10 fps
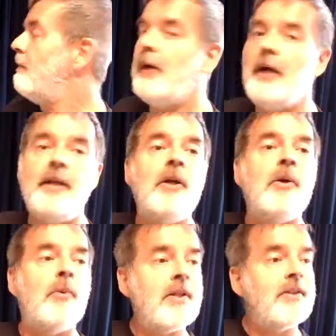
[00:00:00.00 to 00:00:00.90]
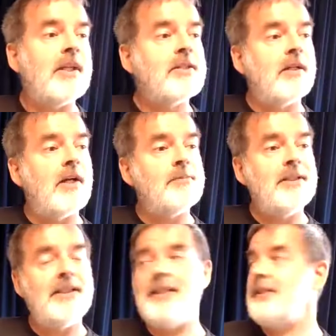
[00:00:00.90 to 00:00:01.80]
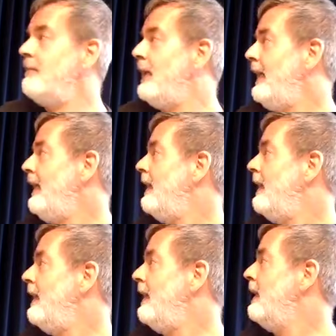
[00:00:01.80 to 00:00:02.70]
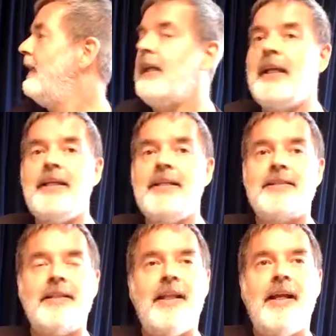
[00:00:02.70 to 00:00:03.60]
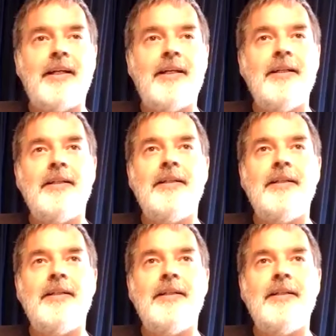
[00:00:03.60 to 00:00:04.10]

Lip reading: But one of the things that God's been teaching me is like,